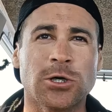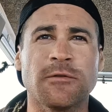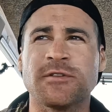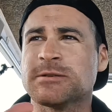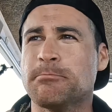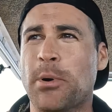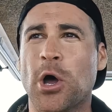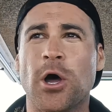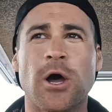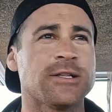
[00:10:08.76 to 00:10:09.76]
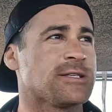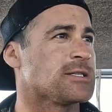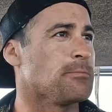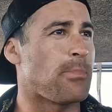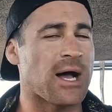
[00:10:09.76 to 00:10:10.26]
looking for some birds and
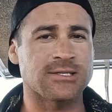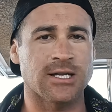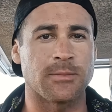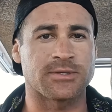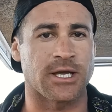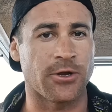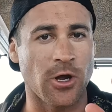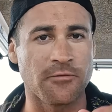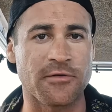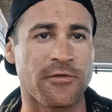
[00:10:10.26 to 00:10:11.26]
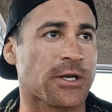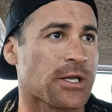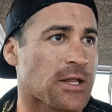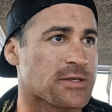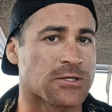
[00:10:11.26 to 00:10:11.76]
some bust-ups, and hopefully find another